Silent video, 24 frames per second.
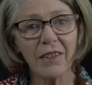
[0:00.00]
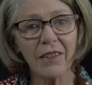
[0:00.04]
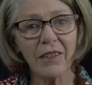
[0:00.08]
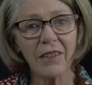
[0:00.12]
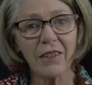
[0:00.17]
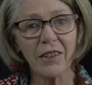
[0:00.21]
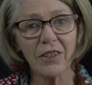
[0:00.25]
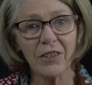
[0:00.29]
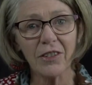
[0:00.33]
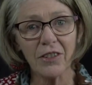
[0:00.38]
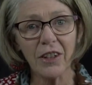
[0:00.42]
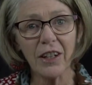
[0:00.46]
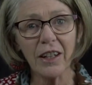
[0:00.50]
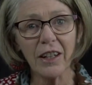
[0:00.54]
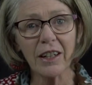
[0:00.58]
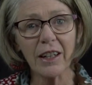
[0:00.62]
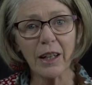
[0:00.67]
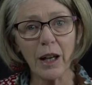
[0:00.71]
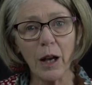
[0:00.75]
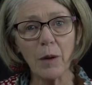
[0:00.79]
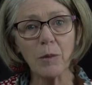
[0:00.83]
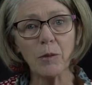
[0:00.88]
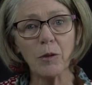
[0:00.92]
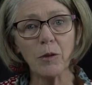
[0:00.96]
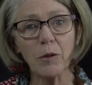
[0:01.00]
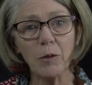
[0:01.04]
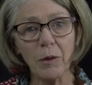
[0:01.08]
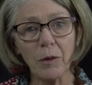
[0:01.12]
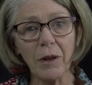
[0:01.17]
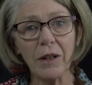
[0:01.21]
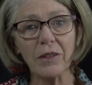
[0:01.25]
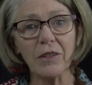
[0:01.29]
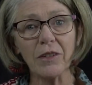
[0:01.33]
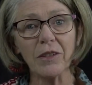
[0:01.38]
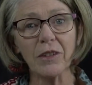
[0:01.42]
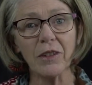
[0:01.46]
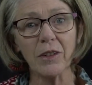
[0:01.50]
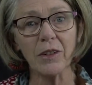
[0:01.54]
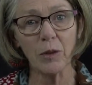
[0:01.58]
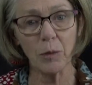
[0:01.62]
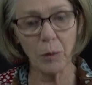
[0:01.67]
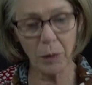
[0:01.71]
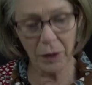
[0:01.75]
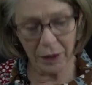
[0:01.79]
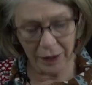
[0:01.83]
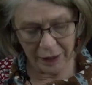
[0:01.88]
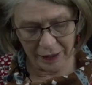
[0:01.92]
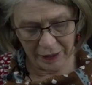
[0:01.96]
The chair came to rest in a
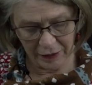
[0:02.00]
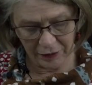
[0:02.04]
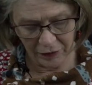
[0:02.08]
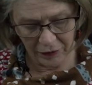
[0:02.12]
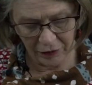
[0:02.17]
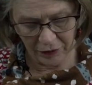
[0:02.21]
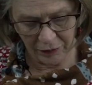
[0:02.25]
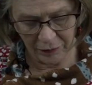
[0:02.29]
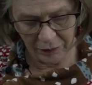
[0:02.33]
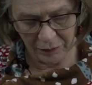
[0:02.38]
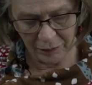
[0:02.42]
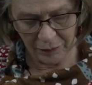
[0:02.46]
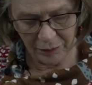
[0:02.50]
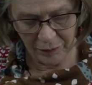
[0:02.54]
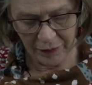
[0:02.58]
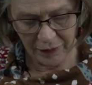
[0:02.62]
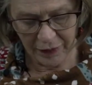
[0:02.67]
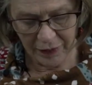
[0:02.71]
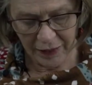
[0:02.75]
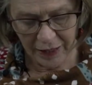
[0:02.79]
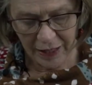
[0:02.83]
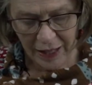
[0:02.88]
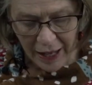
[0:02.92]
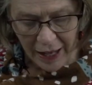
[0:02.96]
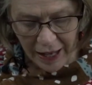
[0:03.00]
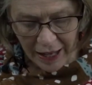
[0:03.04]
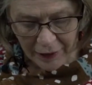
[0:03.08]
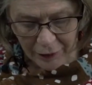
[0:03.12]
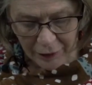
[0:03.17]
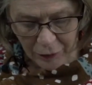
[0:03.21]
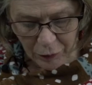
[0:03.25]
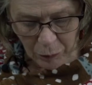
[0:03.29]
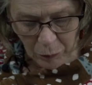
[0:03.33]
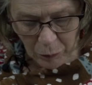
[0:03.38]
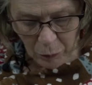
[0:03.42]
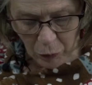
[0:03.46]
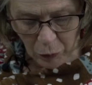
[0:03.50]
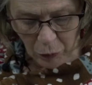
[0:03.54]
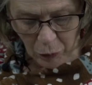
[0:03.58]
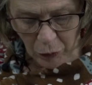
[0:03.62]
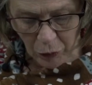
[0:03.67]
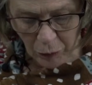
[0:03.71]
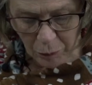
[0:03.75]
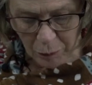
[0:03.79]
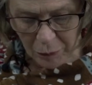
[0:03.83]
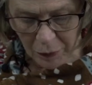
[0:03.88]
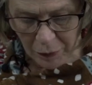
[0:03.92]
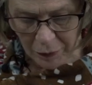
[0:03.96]
big kitchen. A small
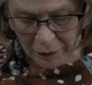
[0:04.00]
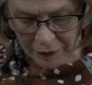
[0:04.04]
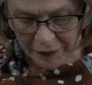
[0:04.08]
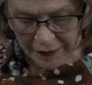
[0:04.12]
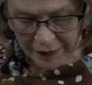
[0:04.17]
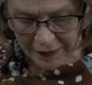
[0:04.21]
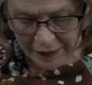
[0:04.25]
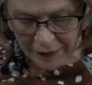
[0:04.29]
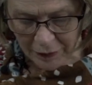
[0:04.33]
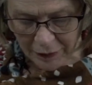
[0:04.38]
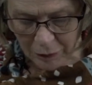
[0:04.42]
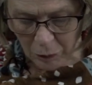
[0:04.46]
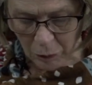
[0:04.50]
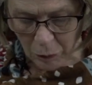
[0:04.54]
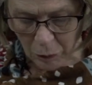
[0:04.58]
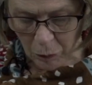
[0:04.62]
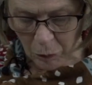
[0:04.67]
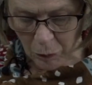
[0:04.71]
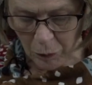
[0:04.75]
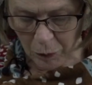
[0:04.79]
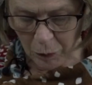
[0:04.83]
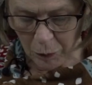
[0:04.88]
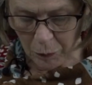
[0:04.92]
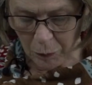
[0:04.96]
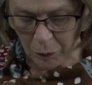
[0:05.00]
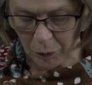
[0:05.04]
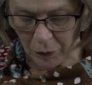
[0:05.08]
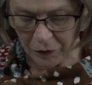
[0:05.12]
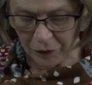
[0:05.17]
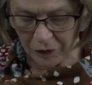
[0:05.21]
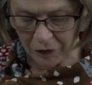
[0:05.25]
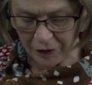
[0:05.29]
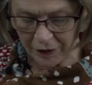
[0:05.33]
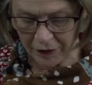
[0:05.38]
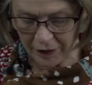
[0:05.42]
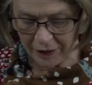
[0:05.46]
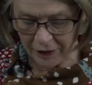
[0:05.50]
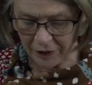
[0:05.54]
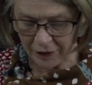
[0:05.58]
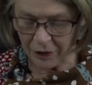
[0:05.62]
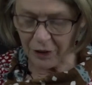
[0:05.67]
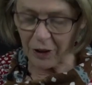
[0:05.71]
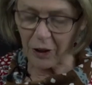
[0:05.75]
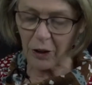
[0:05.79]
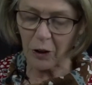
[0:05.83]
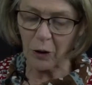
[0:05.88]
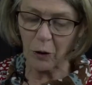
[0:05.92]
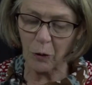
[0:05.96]
goblin with pointed ears,
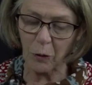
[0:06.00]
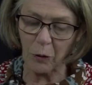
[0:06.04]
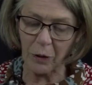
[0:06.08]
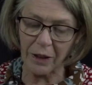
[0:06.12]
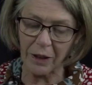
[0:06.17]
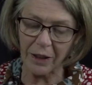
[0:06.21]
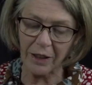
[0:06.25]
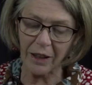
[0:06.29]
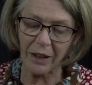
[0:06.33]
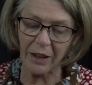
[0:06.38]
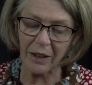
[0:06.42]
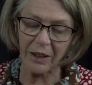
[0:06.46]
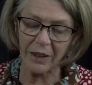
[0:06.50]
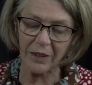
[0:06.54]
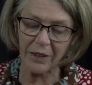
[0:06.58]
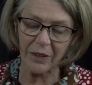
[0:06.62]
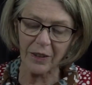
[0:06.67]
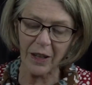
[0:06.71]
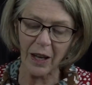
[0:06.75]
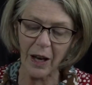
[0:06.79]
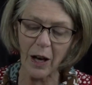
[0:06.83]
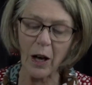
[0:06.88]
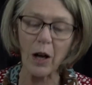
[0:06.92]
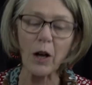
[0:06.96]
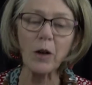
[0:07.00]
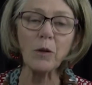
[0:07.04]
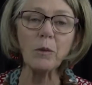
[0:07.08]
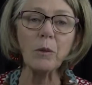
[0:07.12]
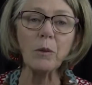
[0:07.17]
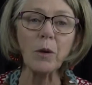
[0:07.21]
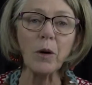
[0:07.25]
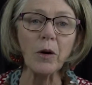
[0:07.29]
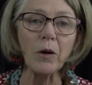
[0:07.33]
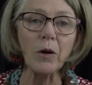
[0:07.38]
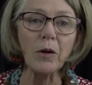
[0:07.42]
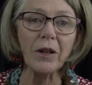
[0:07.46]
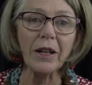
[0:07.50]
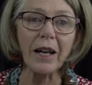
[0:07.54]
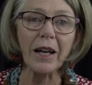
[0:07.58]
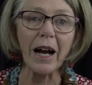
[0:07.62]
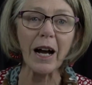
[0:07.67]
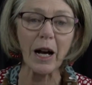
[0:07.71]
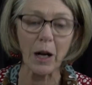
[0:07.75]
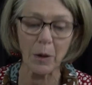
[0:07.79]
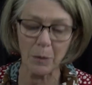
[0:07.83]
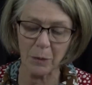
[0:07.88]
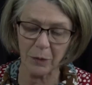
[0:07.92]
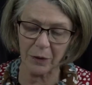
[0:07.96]
green eyes, and bony
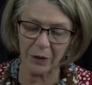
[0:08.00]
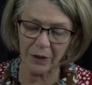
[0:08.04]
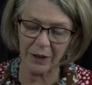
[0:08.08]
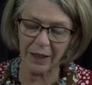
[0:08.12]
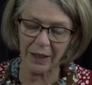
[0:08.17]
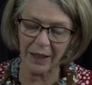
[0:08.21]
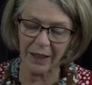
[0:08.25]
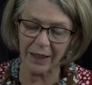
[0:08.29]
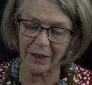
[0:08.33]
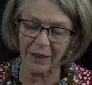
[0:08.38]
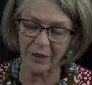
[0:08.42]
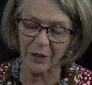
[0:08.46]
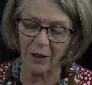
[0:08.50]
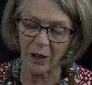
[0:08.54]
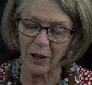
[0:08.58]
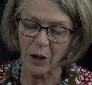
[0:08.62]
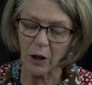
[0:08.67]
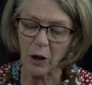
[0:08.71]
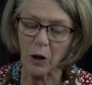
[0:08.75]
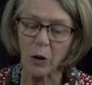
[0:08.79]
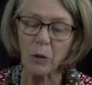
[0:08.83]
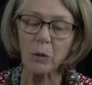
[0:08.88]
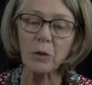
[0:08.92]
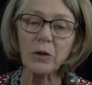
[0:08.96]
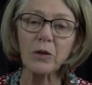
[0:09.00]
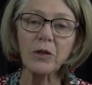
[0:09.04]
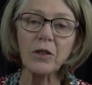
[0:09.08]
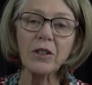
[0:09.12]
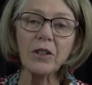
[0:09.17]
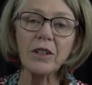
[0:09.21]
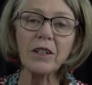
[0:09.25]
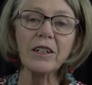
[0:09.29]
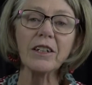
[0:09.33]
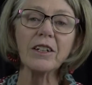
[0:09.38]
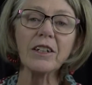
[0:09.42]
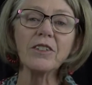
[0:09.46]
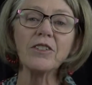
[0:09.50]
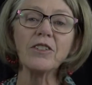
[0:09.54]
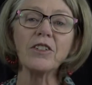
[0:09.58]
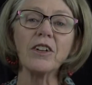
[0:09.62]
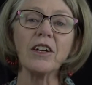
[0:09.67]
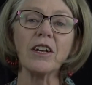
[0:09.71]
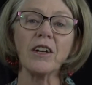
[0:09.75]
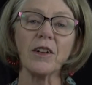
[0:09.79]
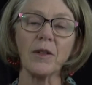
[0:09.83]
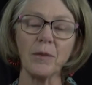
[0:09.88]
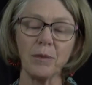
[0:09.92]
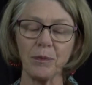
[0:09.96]
arms and legs, was sitting in a
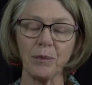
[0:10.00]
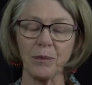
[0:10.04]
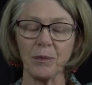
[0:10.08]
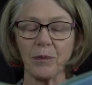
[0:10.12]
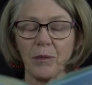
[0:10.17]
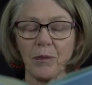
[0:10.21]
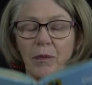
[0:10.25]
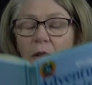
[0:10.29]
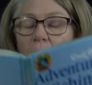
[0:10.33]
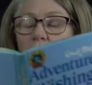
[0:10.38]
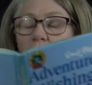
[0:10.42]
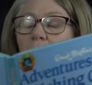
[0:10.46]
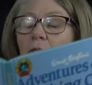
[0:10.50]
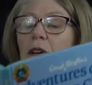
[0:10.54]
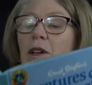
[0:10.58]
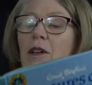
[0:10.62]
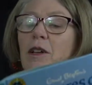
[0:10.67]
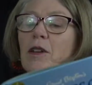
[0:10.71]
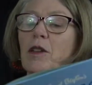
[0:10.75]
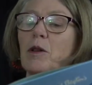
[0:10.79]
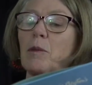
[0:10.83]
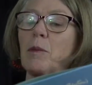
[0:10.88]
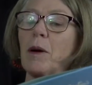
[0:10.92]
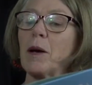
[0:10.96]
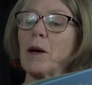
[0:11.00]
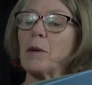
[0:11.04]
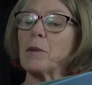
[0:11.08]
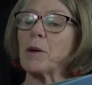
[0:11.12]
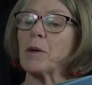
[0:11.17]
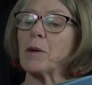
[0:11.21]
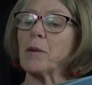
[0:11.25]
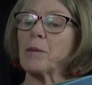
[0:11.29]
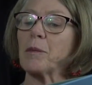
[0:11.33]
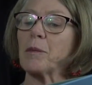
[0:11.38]
chair, reading the paper.